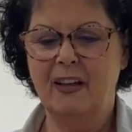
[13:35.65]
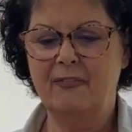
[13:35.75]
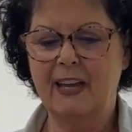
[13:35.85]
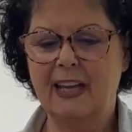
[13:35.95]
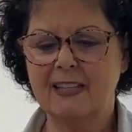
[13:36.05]

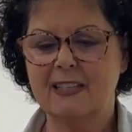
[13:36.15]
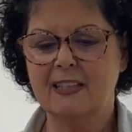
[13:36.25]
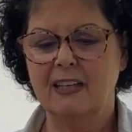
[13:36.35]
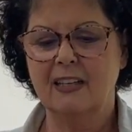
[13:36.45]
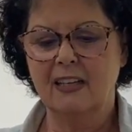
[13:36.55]
effects,
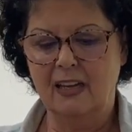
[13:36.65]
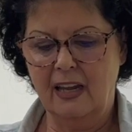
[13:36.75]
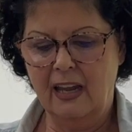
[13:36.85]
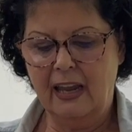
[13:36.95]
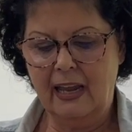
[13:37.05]

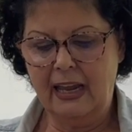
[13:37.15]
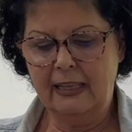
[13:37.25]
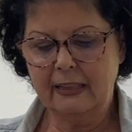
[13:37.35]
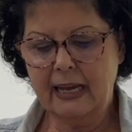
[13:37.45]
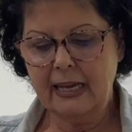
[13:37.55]

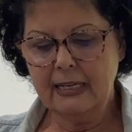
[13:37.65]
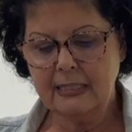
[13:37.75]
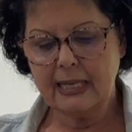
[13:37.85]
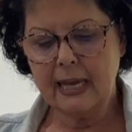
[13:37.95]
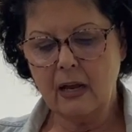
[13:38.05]
and laid
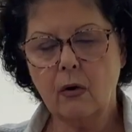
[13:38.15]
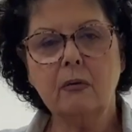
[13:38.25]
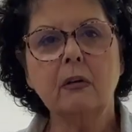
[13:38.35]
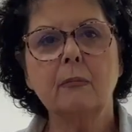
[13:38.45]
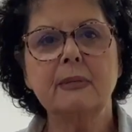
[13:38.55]
it
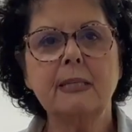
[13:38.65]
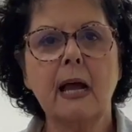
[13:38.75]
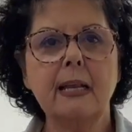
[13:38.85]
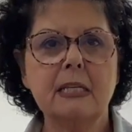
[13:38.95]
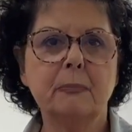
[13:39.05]
down
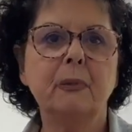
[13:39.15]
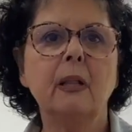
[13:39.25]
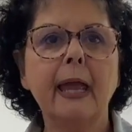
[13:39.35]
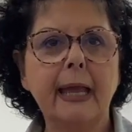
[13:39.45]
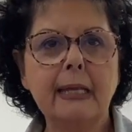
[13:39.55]
beside his
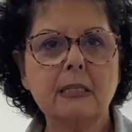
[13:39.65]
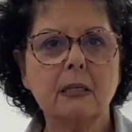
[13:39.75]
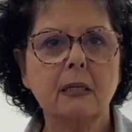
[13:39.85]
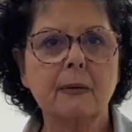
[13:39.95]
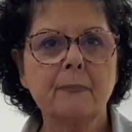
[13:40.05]

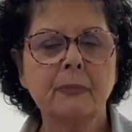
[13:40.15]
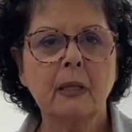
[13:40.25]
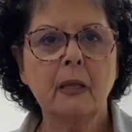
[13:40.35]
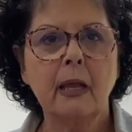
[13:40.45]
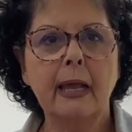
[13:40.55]
plate
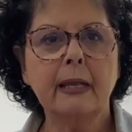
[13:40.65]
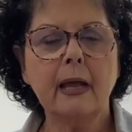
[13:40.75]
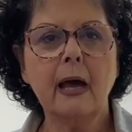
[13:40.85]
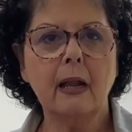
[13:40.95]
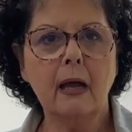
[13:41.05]
and
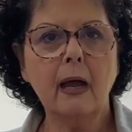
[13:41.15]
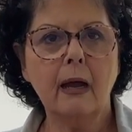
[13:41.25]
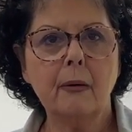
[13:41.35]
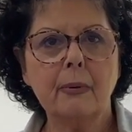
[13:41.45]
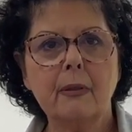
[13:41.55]
got
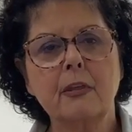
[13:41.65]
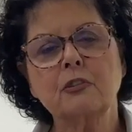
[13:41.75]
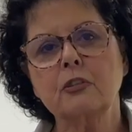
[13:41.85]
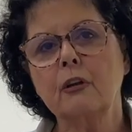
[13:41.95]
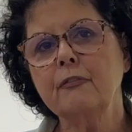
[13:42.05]
up, the
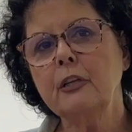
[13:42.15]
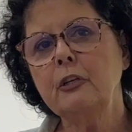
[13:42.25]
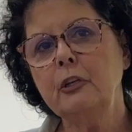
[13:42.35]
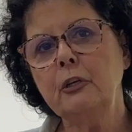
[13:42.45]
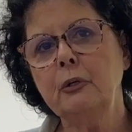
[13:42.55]
servant
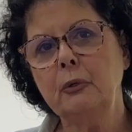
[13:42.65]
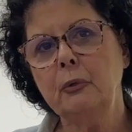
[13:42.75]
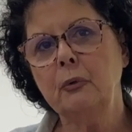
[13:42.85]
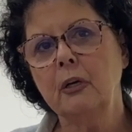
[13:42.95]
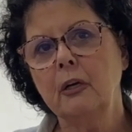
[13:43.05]

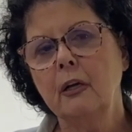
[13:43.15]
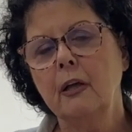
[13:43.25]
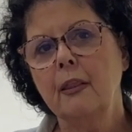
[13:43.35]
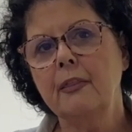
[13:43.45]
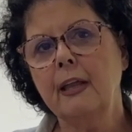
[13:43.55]
knew
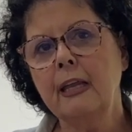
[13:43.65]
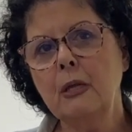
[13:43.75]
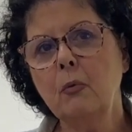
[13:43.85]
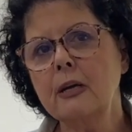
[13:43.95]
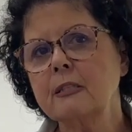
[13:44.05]
that
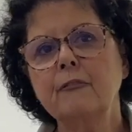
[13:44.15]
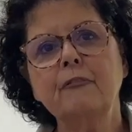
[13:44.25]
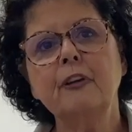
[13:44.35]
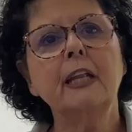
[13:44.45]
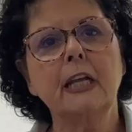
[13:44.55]
he
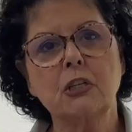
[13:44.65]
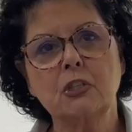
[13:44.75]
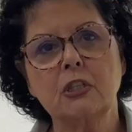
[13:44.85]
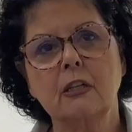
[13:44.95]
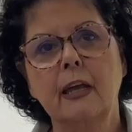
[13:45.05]
wasn't
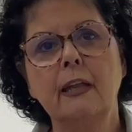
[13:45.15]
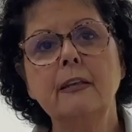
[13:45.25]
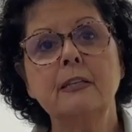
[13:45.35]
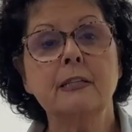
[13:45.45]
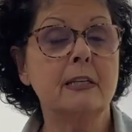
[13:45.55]
finished
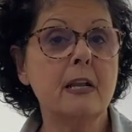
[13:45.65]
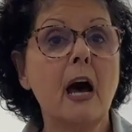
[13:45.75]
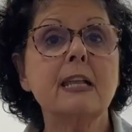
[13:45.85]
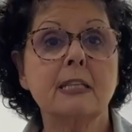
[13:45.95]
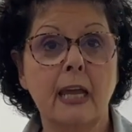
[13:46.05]
and to
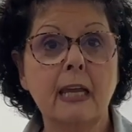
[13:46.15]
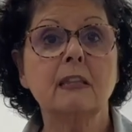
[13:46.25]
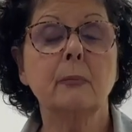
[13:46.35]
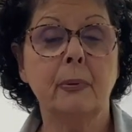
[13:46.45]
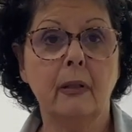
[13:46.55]
not
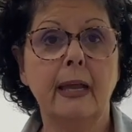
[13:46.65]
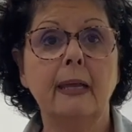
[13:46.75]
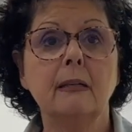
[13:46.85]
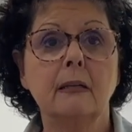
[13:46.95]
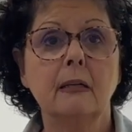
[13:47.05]
take the
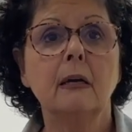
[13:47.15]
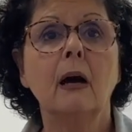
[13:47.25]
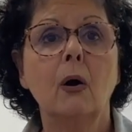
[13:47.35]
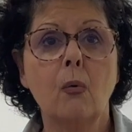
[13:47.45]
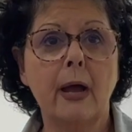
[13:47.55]
plate
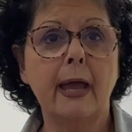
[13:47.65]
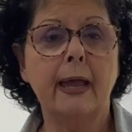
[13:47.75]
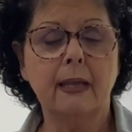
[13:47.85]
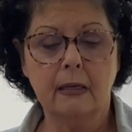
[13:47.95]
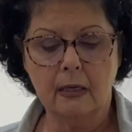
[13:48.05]

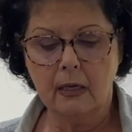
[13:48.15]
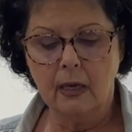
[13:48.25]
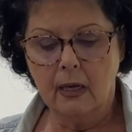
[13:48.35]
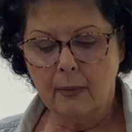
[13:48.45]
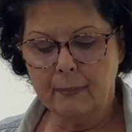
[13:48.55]
away.
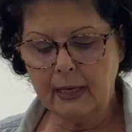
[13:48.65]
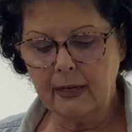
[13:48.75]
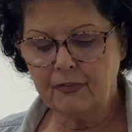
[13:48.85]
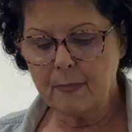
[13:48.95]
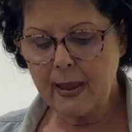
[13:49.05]
But
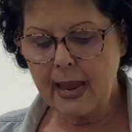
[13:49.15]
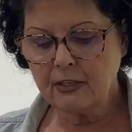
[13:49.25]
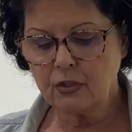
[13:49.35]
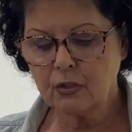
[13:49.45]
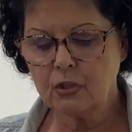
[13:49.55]
if the
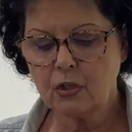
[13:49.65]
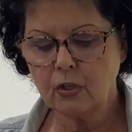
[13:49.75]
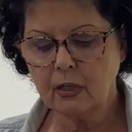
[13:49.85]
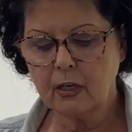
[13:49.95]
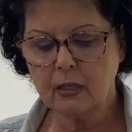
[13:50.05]
master
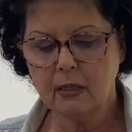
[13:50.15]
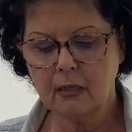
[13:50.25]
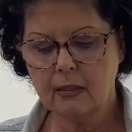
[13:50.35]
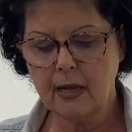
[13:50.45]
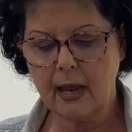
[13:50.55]
took
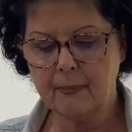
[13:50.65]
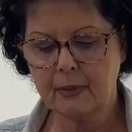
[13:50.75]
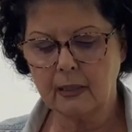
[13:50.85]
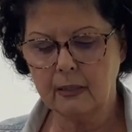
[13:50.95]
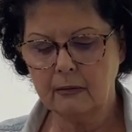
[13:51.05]
the
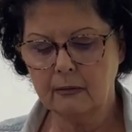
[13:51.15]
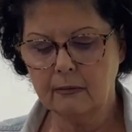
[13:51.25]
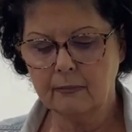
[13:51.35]
napkin